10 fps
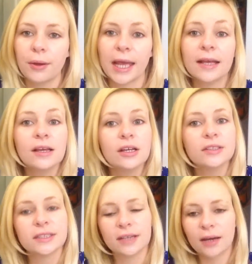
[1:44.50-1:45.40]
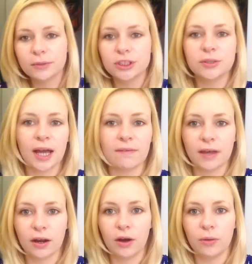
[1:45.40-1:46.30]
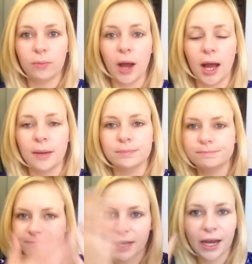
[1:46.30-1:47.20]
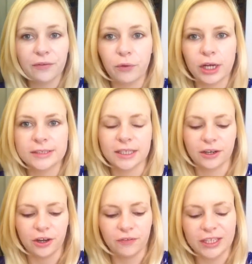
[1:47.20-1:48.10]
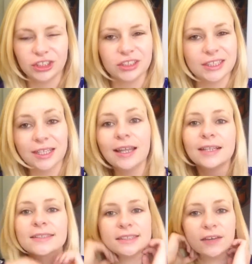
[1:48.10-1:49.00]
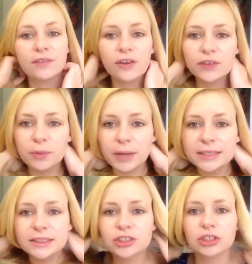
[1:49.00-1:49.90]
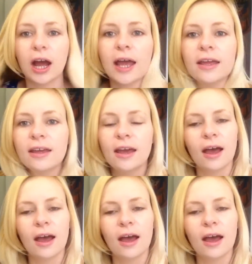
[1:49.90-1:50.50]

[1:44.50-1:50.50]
Okay, so now once you have that all kind of worked in on your face, you're just going to let it sit for a few minutes and dry,